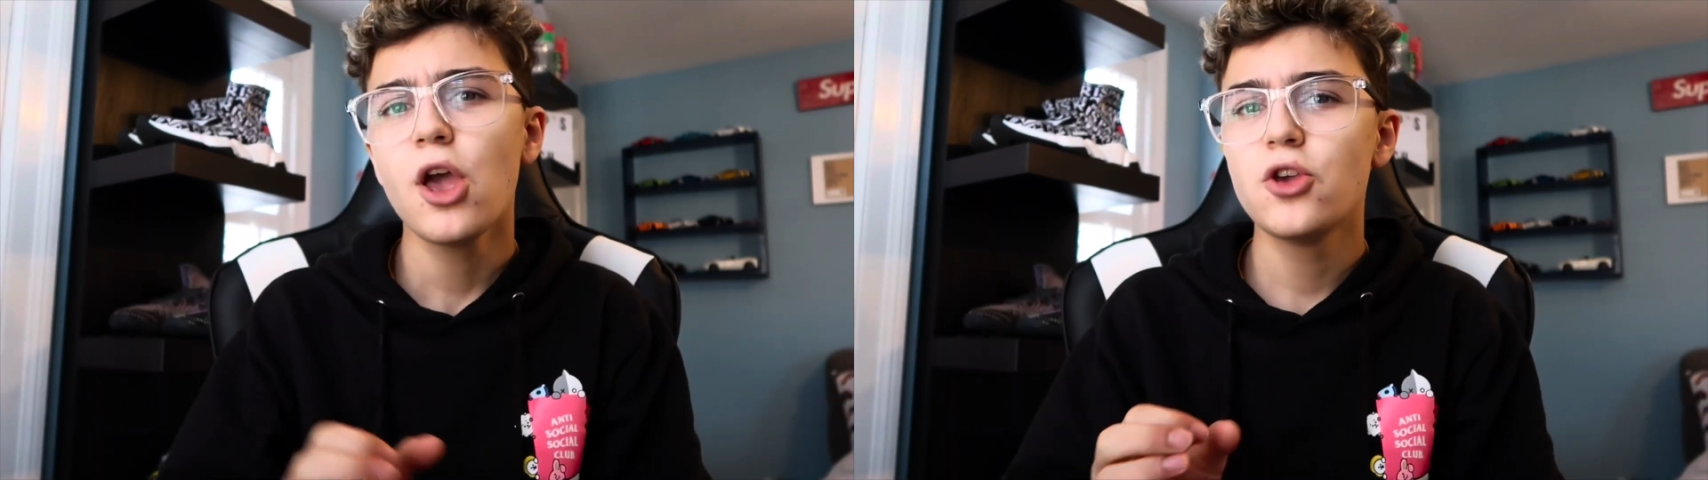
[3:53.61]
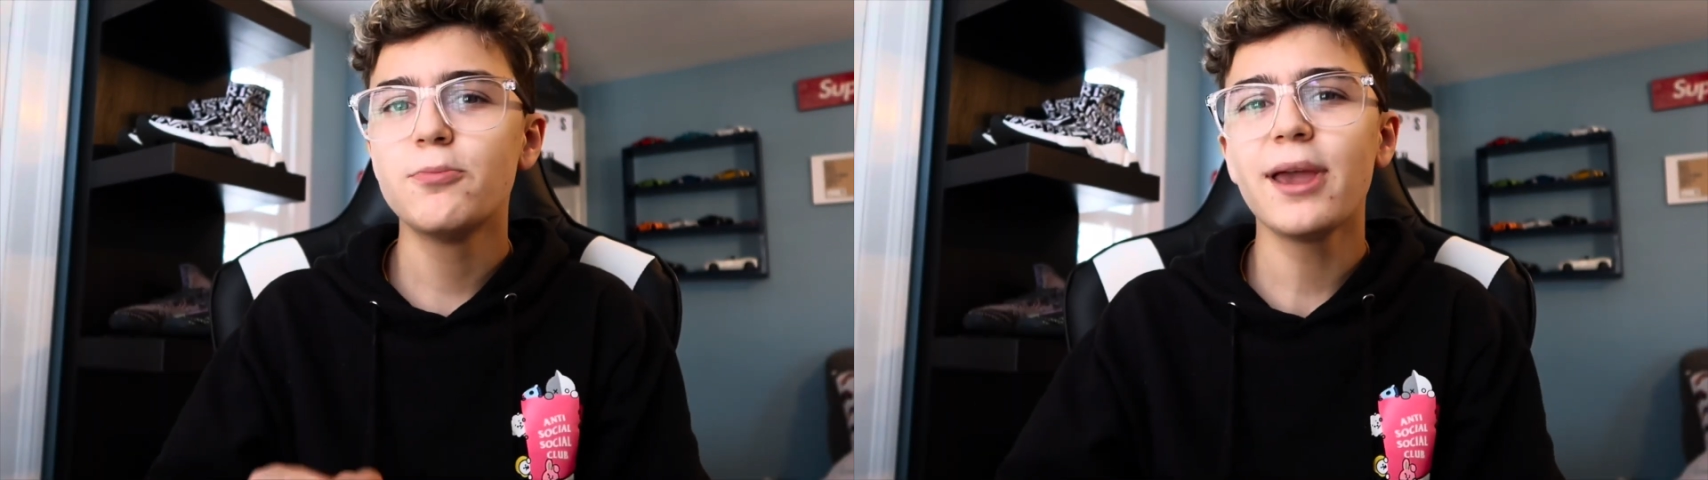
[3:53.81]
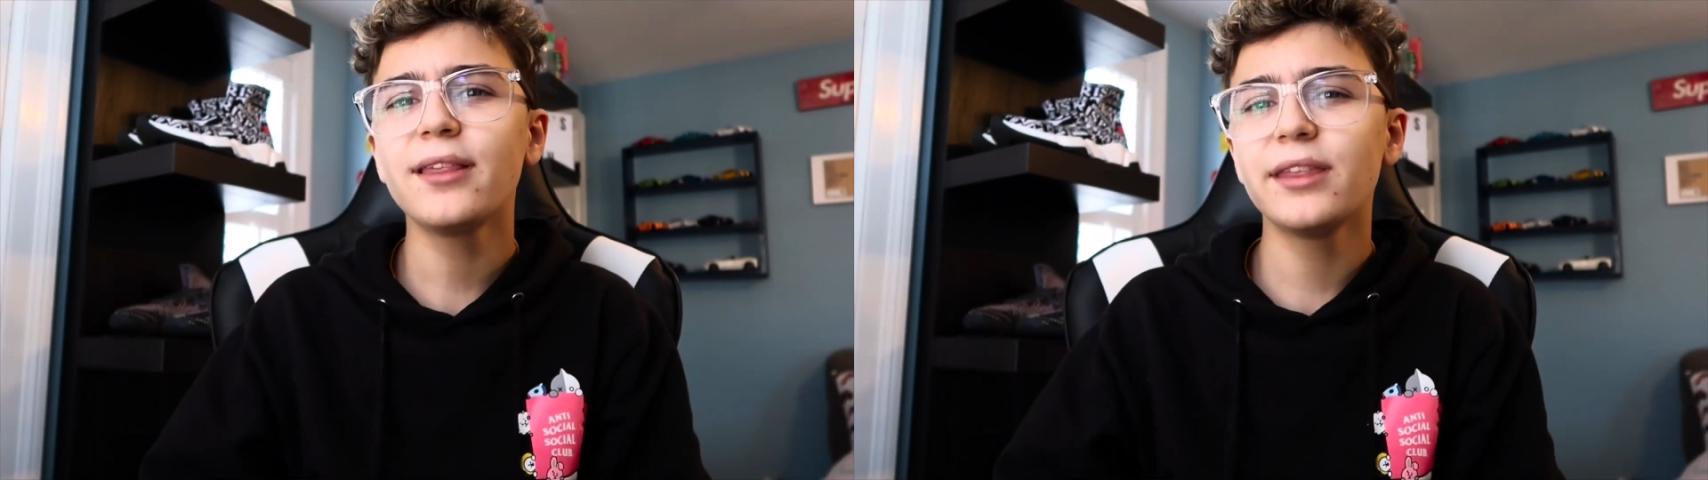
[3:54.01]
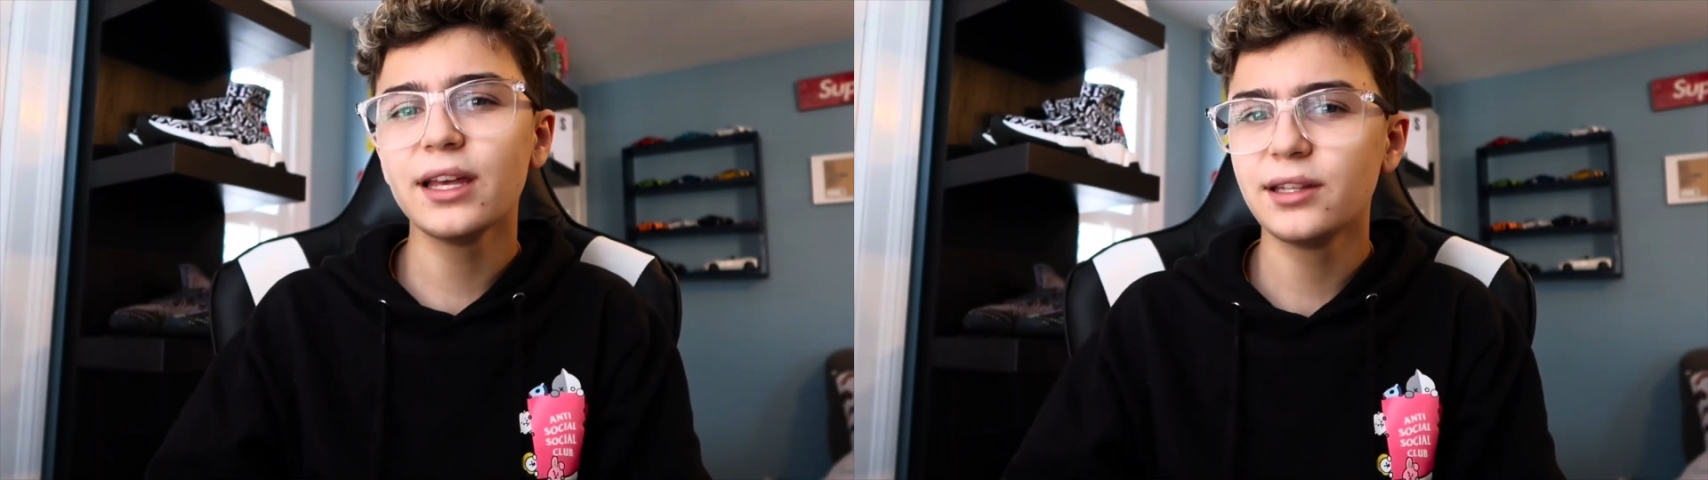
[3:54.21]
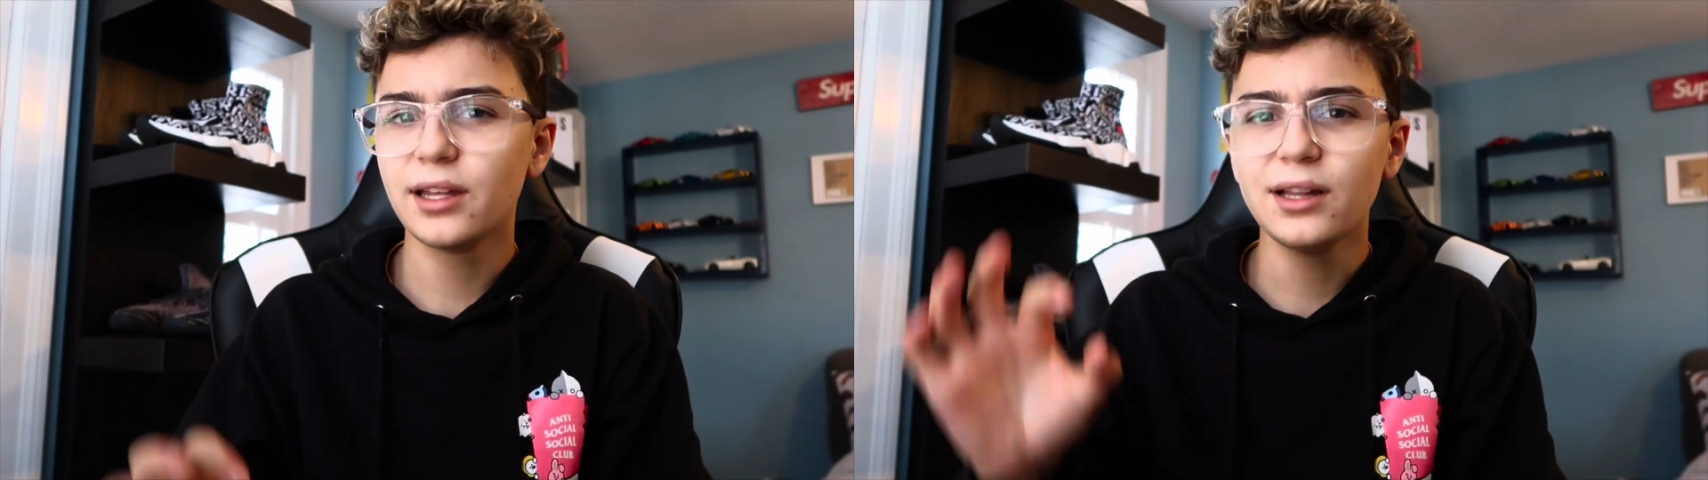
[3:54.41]
you may see
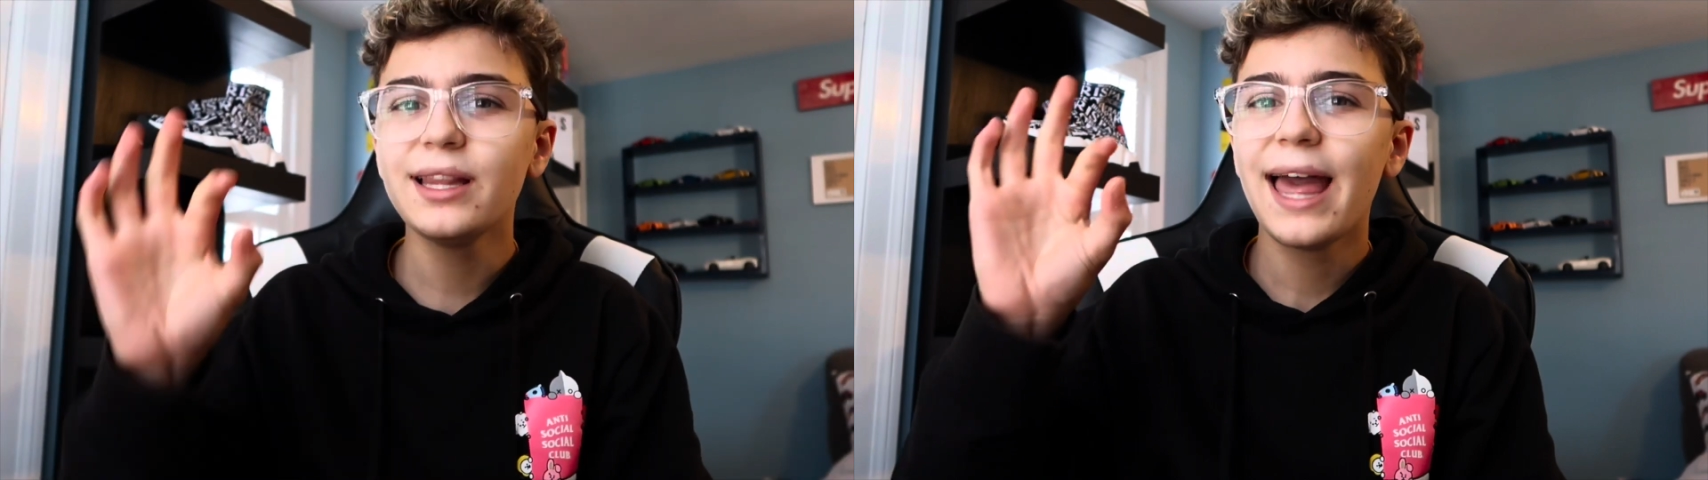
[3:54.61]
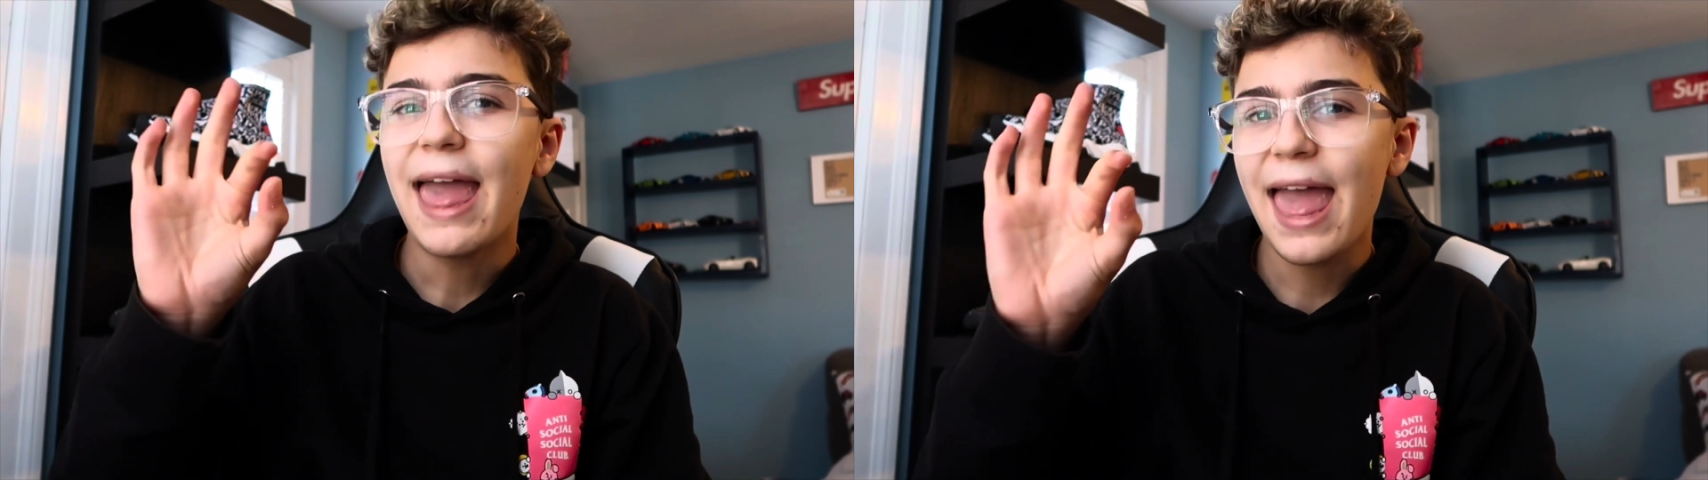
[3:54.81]
a little